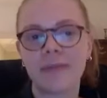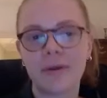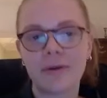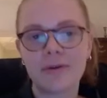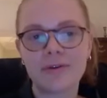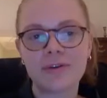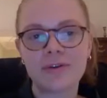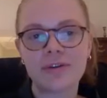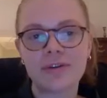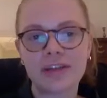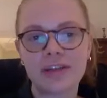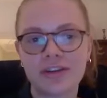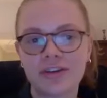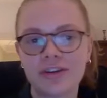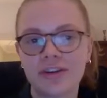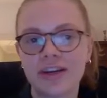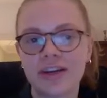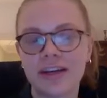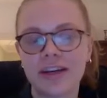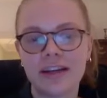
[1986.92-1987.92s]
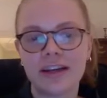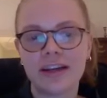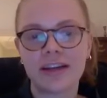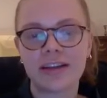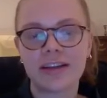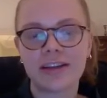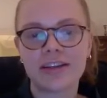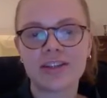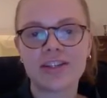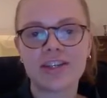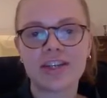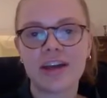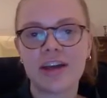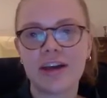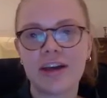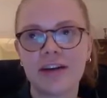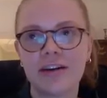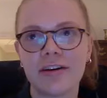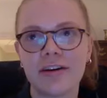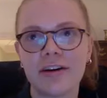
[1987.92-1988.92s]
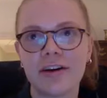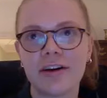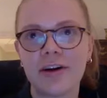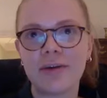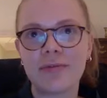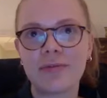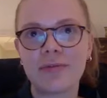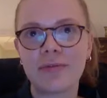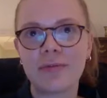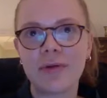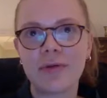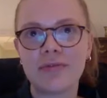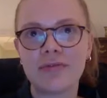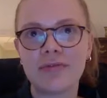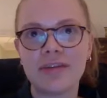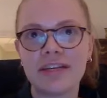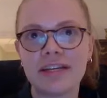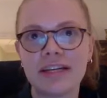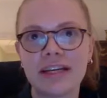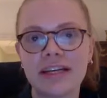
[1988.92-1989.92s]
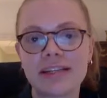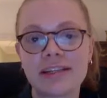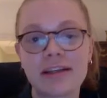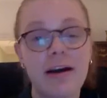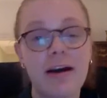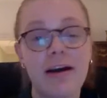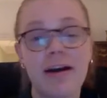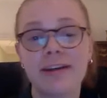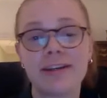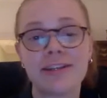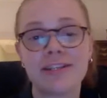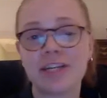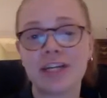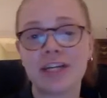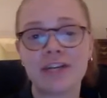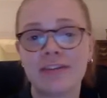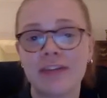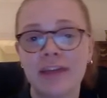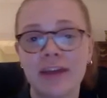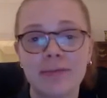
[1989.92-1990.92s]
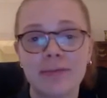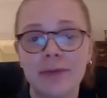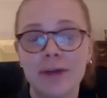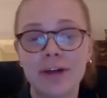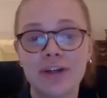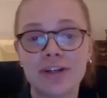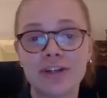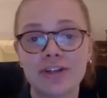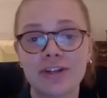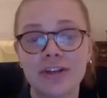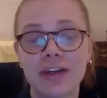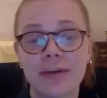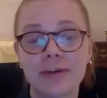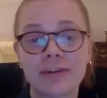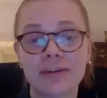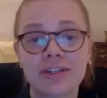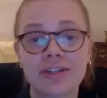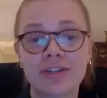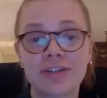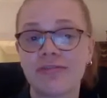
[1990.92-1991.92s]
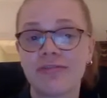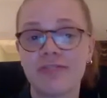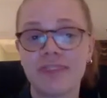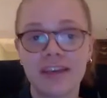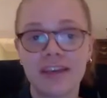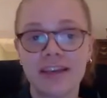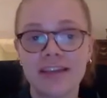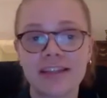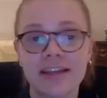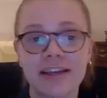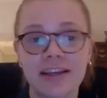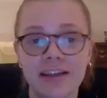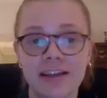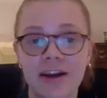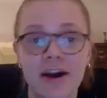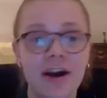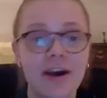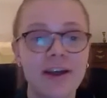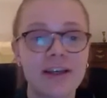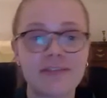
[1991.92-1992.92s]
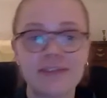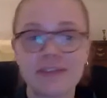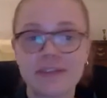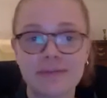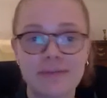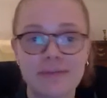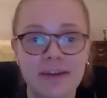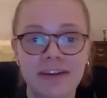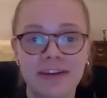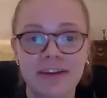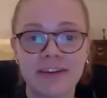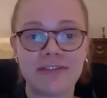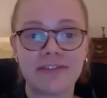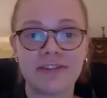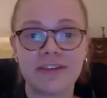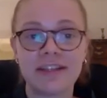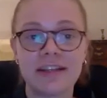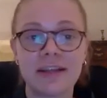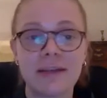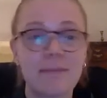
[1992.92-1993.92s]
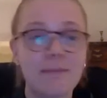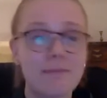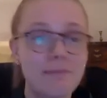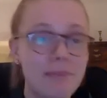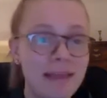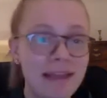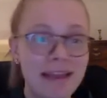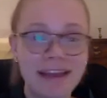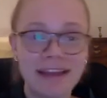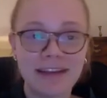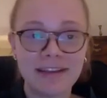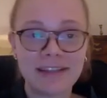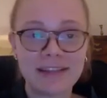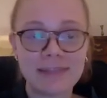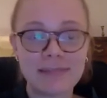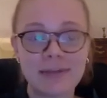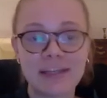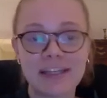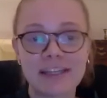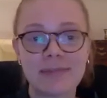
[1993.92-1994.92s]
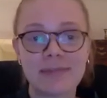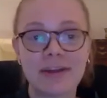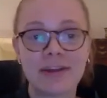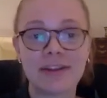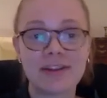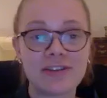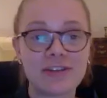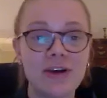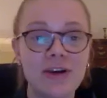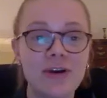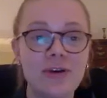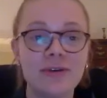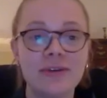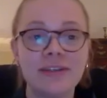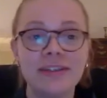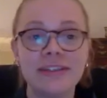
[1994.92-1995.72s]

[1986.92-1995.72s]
I would totally agree. Like this year, from what I've been reading, it's the highest year for like merger and acquisition fees, like the highest investment banking fees, like billions being spent. There's no